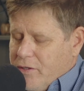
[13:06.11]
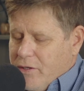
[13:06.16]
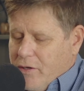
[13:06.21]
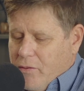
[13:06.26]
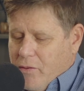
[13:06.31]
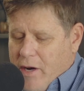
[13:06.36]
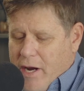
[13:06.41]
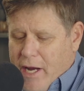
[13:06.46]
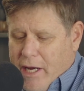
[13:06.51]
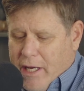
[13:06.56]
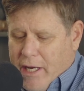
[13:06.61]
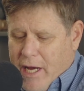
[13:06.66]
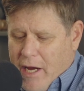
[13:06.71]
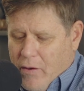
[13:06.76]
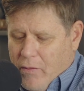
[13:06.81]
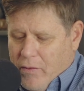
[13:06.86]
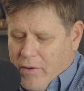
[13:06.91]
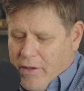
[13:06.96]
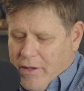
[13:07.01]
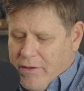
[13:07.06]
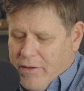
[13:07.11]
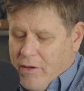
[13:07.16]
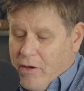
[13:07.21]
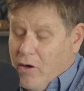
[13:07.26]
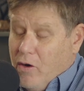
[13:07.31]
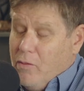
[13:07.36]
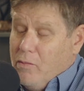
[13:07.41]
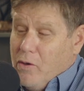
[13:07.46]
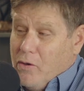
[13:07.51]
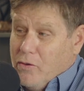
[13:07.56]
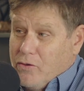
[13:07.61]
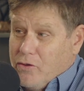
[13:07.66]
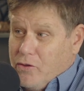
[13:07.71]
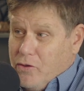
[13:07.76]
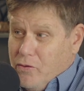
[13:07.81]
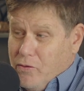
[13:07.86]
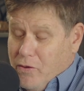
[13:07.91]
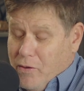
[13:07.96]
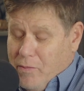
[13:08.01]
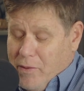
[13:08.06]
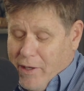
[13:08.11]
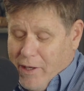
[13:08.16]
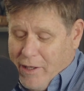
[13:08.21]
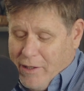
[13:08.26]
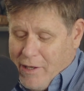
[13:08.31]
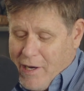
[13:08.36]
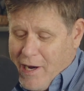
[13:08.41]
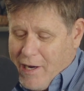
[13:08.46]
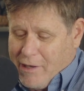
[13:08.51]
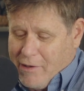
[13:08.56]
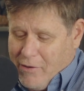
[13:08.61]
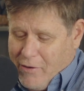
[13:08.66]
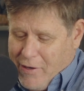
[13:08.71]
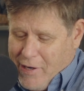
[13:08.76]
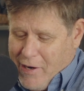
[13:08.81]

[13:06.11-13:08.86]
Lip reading: So we're hanging out with almost soon-to-be Dr.